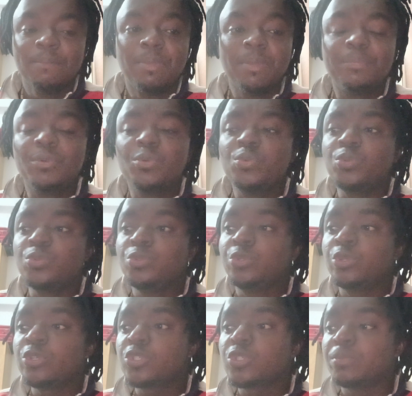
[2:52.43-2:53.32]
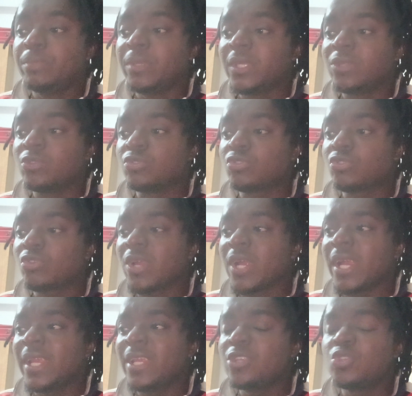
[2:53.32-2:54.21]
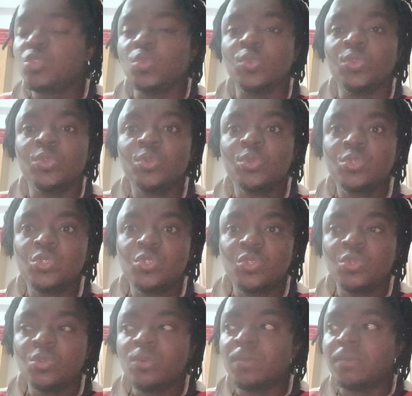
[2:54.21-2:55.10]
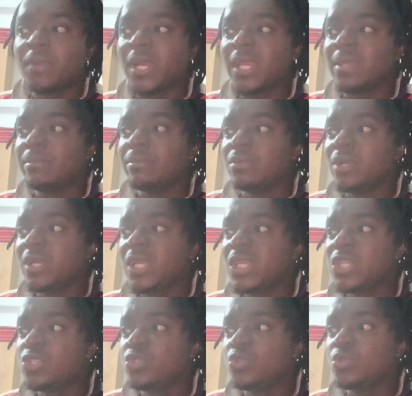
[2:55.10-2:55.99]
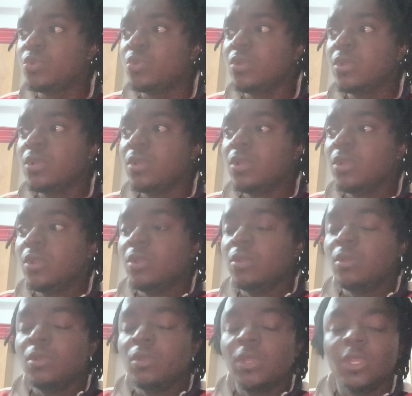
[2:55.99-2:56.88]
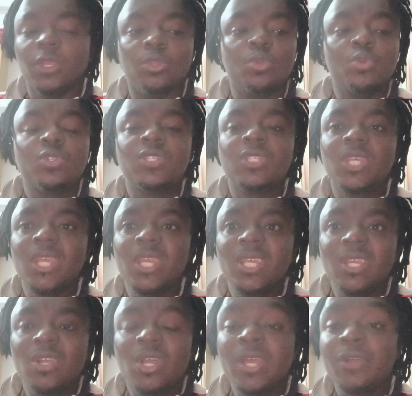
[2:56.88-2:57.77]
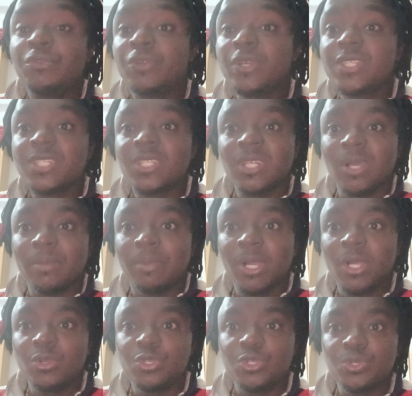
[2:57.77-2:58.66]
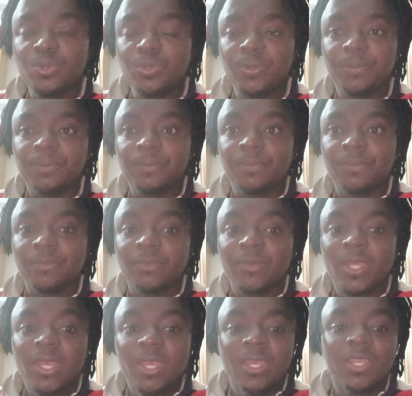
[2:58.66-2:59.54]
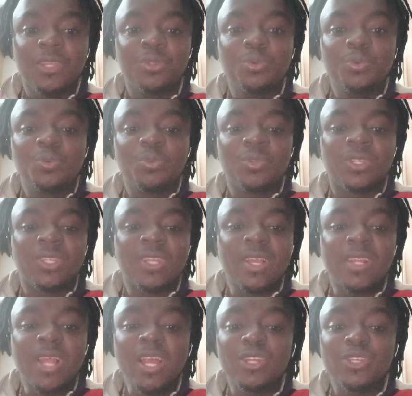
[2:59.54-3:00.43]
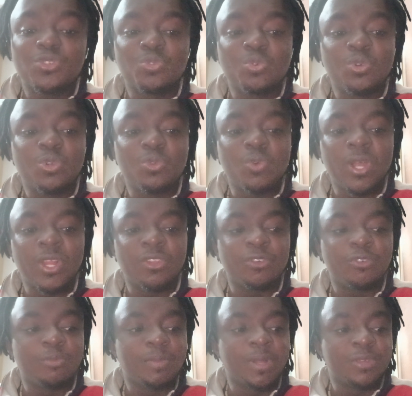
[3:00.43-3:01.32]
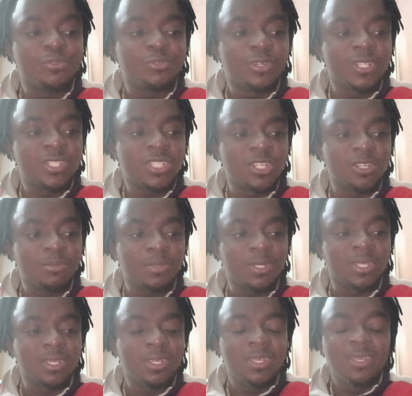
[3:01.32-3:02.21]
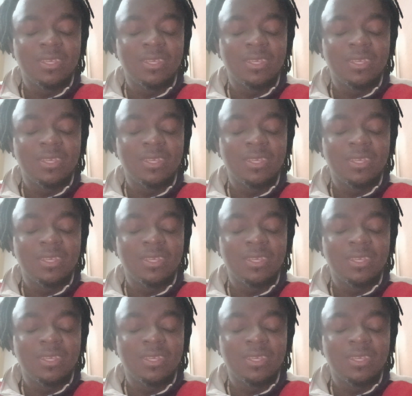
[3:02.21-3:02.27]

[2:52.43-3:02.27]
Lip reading: People will just be trying to use you, manipulate you, you know, take everything about you. You know, that is what one of my friends tell me.